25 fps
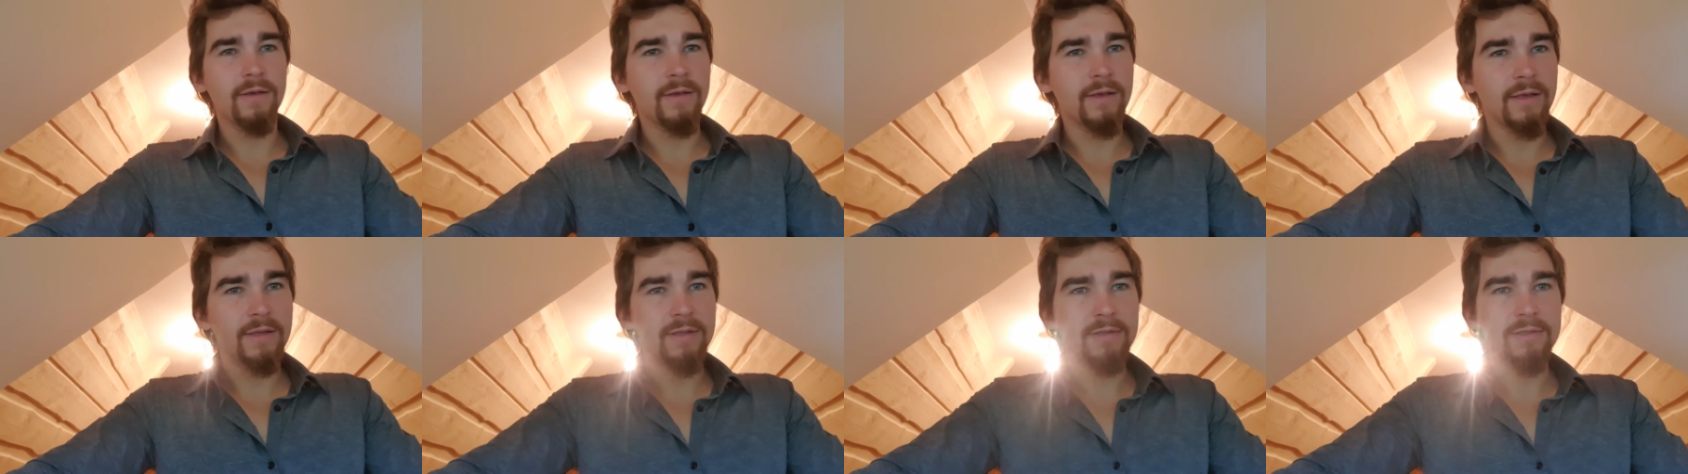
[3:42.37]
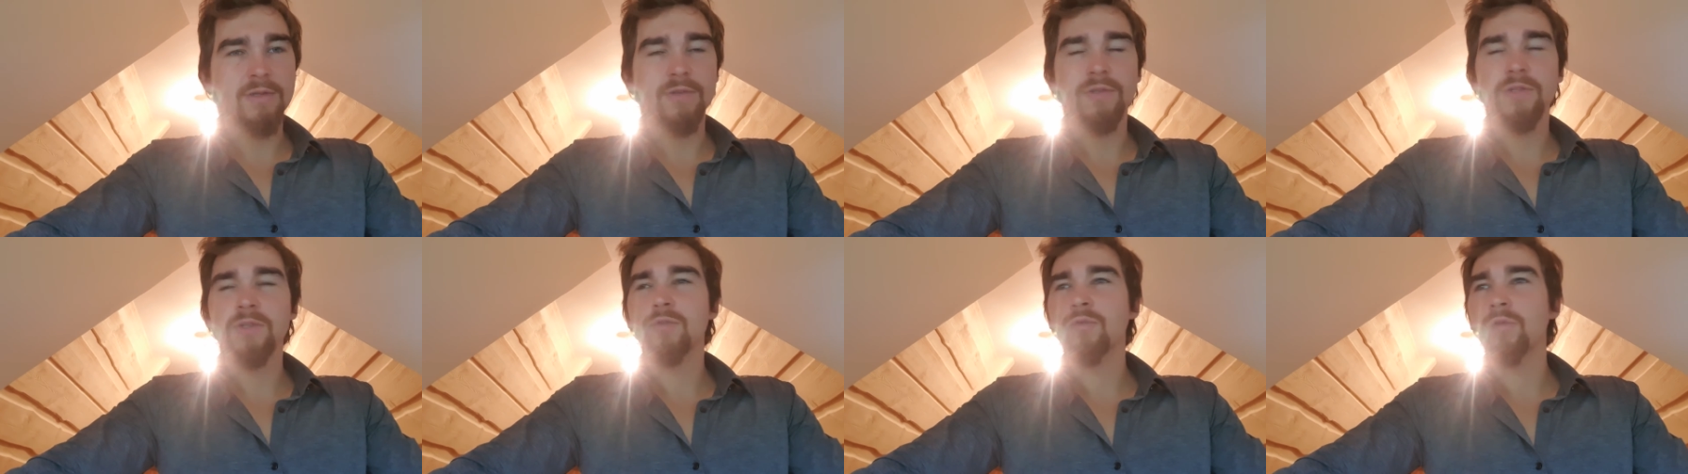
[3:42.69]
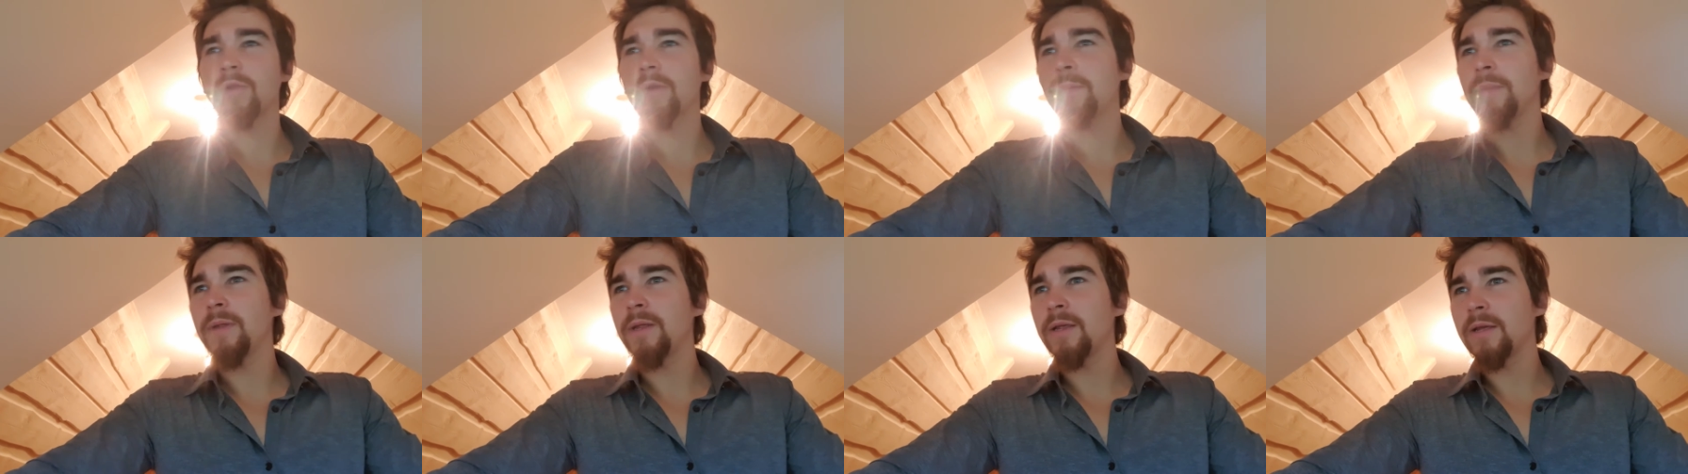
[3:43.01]
kids are
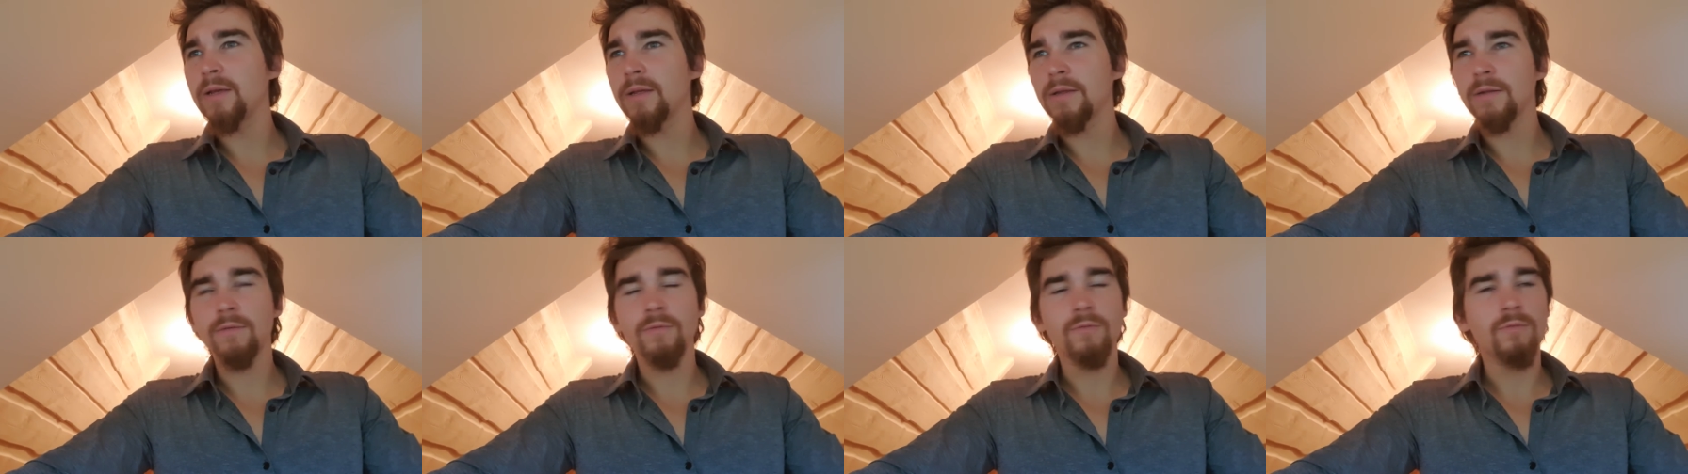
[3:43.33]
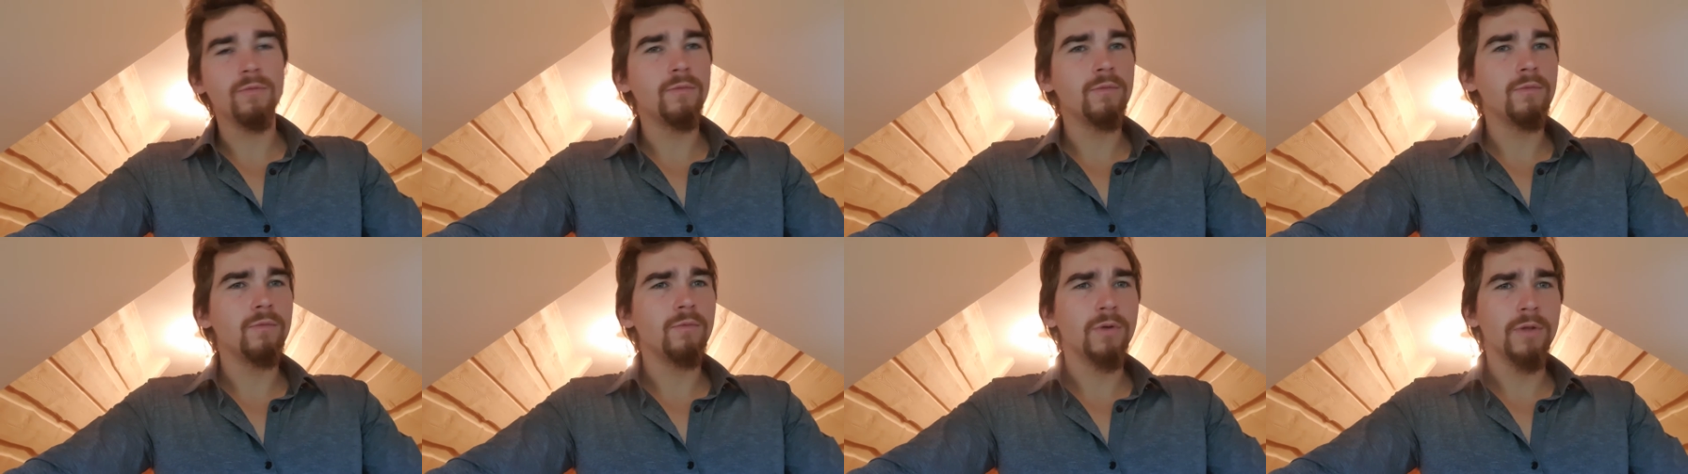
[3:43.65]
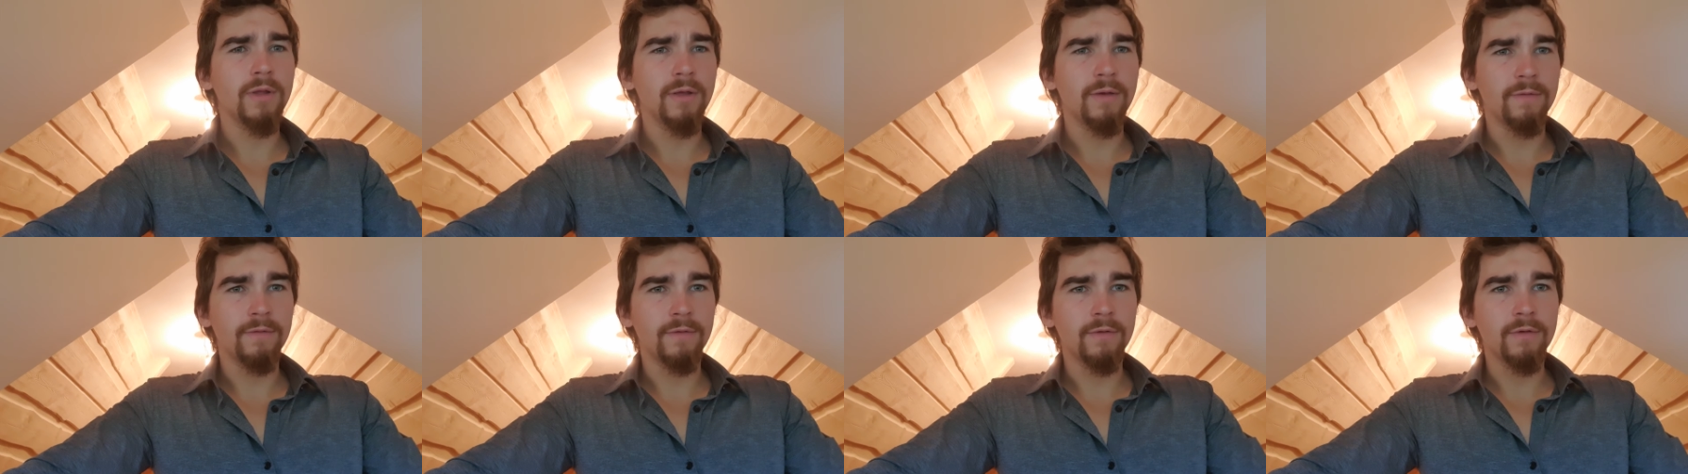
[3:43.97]
screaming and
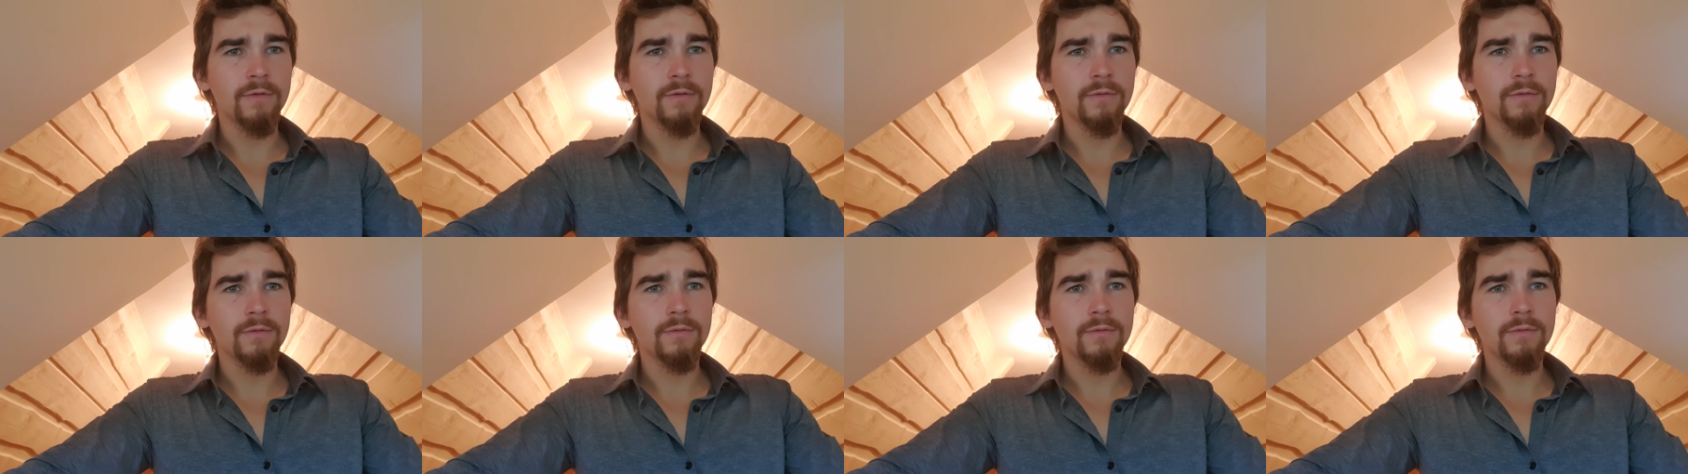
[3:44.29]
whatever.